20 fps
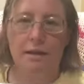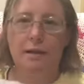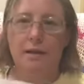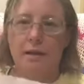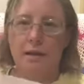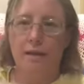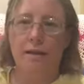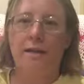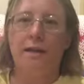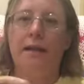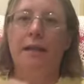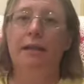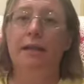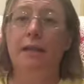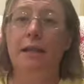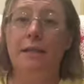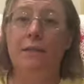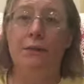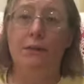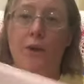I started
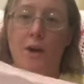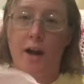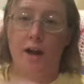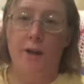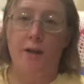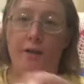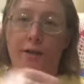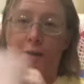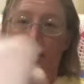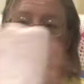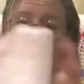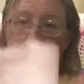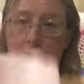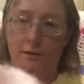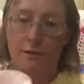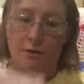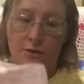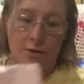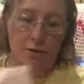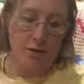this for Iona
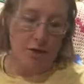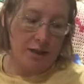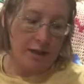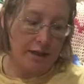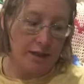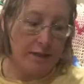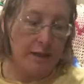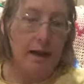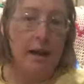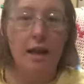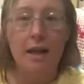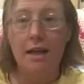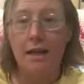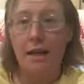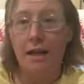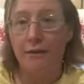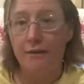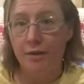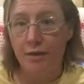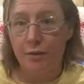because she
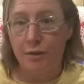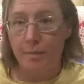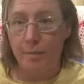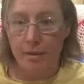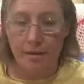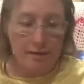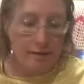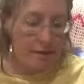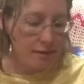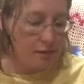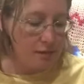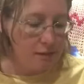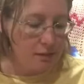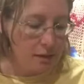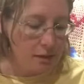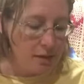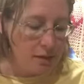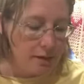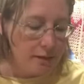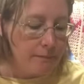loved Rapunzel,
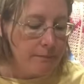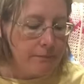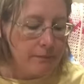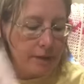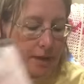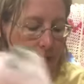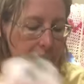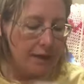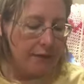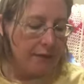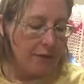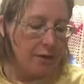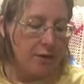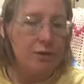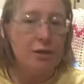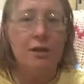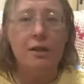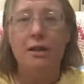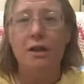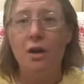and even though
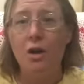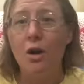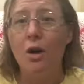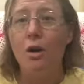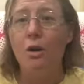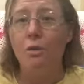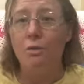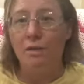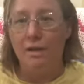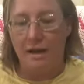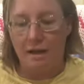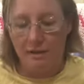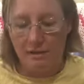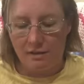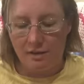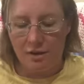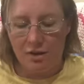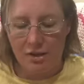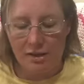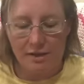she's a lot older,
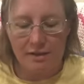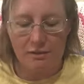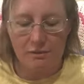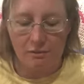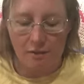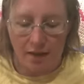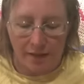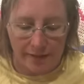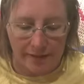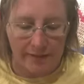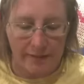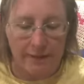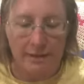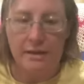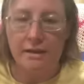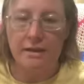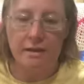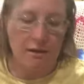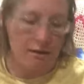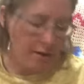she still likes the
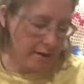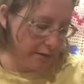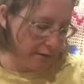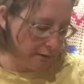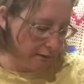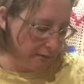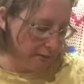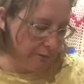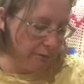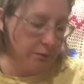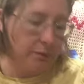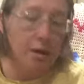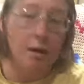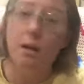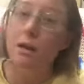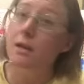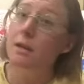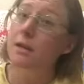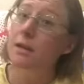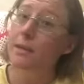design.
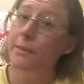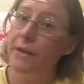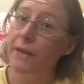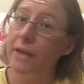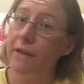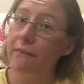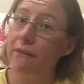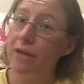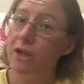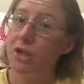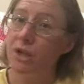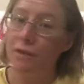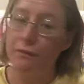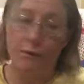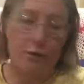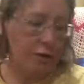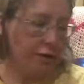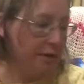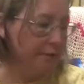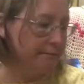So we're going to finish it
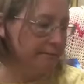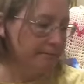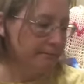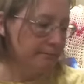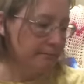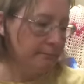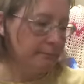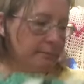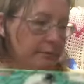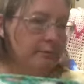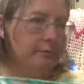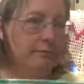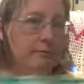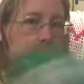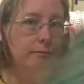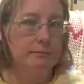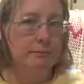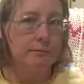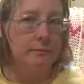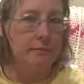for her.
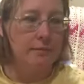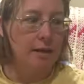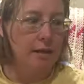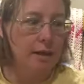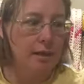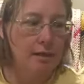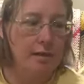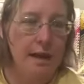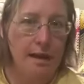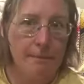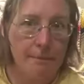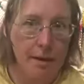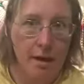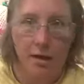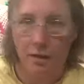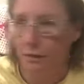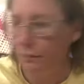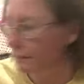That pile.